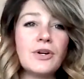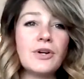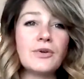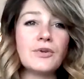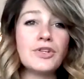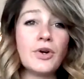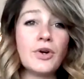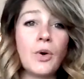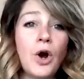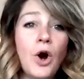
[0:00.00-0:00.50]

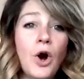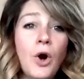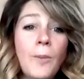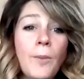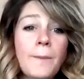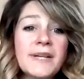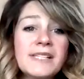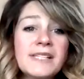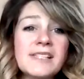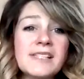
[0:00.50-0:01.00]
your own
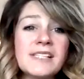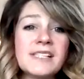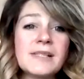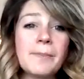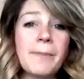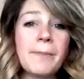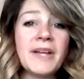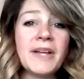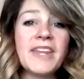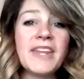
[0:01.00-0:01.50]
business,
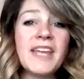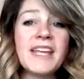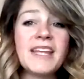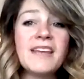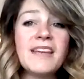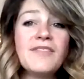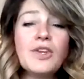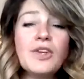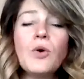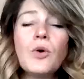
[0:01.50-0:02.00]
but they
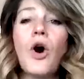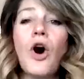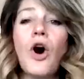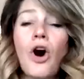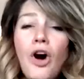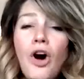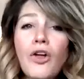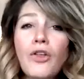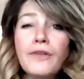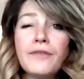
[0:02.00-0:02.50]
give you
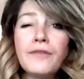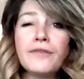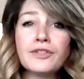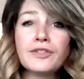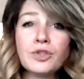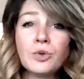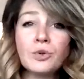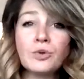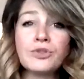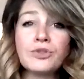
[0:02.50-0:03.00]
all of the
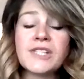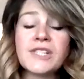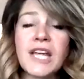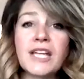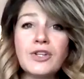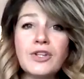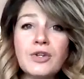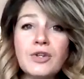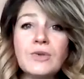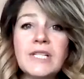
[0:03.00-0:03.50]
tools
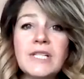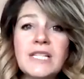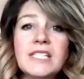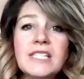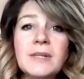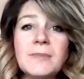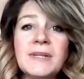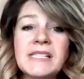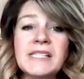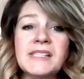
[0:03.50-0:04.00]
that you need
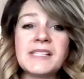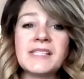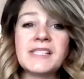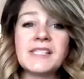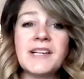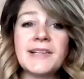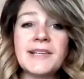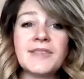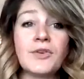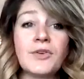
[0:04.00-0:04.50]
to be
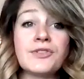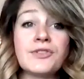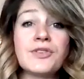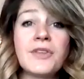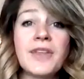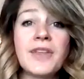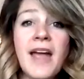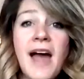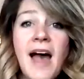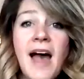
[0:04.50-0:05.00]
successful. So
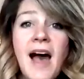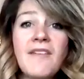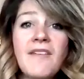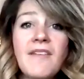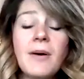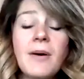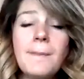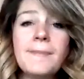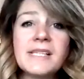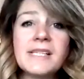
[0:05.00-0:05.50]
they have
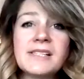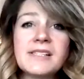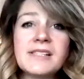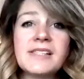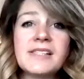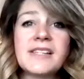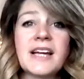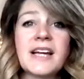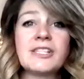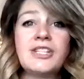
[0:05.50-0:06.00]
a
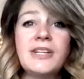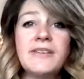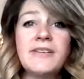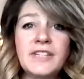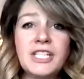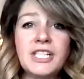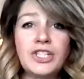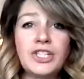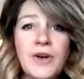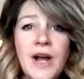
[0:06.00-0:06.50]
business
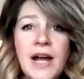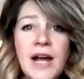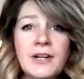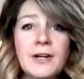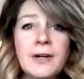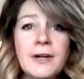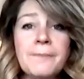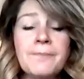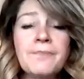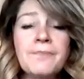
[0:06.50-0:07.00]
activity
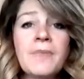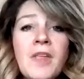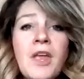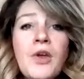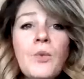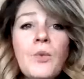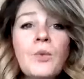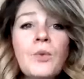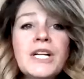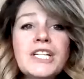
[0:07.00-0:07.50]
tracker,
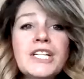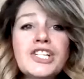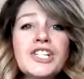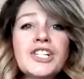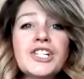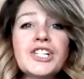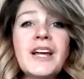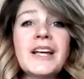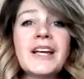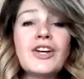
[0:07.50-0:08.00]
which
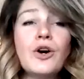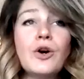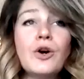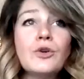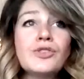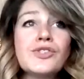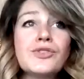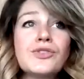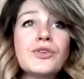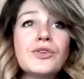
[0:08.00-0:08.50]

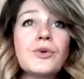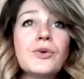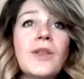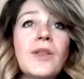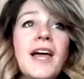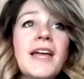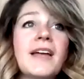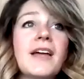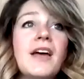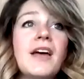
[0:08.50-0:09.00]
goes through
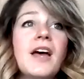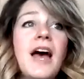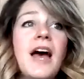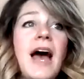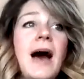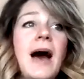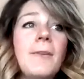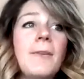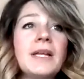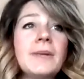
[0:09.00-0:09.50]
like
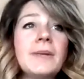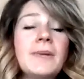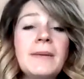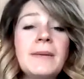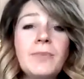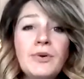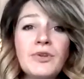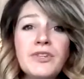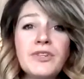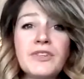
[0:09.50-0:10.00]
how many
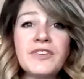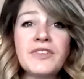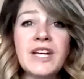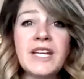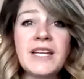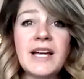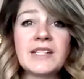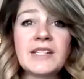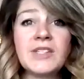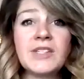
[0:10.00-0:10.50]
people you've
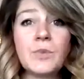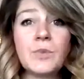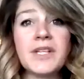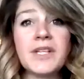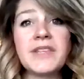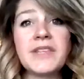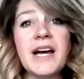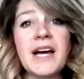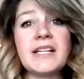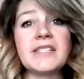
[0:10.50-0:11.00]
connected
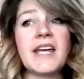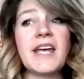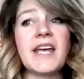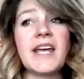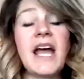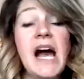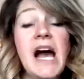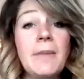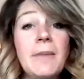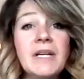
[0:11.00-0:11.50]
with that
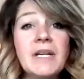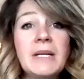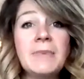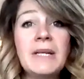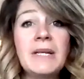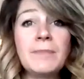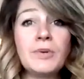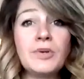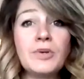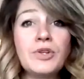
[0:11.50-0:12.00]
day, how many
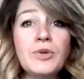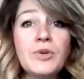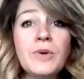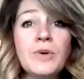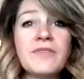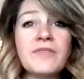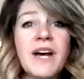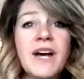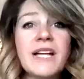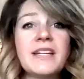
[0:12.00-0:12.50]
people you
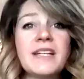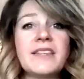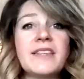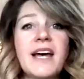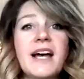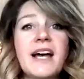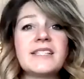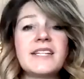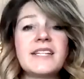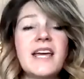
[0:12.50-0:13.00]
invited
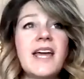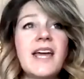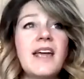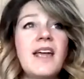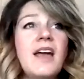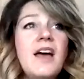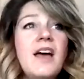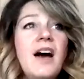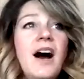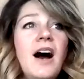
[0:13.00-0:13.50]
that
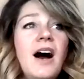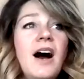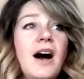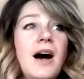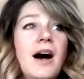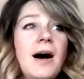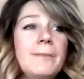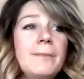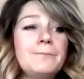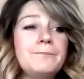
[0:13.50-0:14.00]
day,
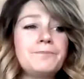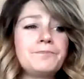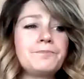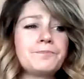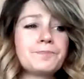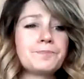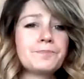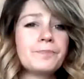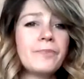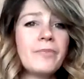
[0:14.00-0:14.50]

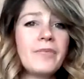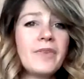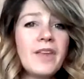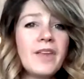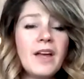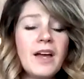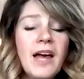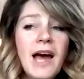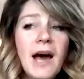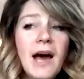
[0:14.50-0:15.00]

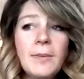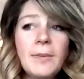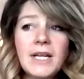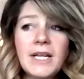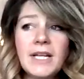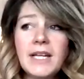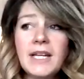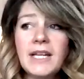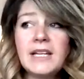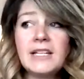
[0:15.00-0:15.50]
how
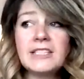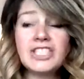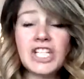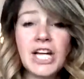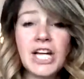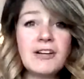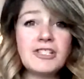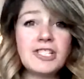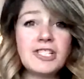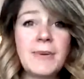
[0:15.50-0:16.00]
many
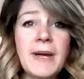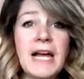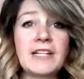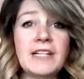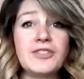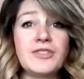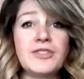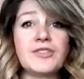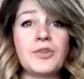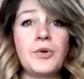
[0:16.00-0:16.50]
challenge
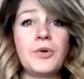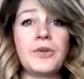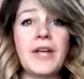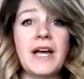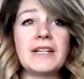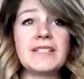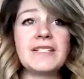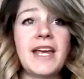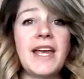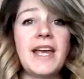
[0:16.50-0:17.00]
packs you sold
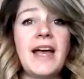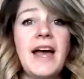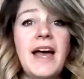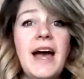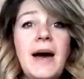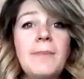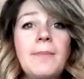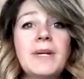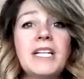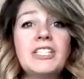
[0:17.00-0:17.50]
that day,
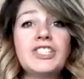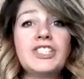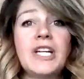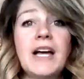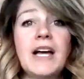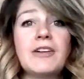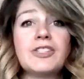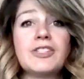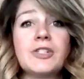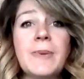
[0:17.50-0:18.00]
how many
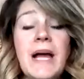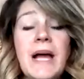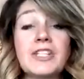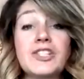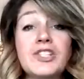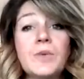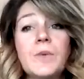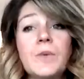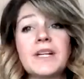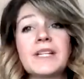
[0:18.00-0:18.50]
challenge
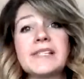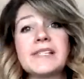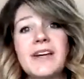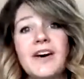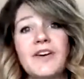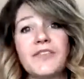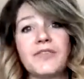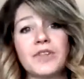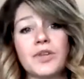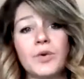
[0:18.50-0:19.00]
packs you want to
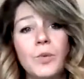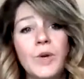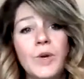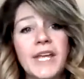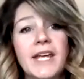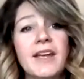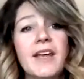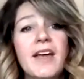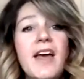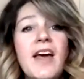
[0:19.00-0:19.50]
sell for the
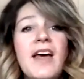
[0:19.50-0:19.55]
week.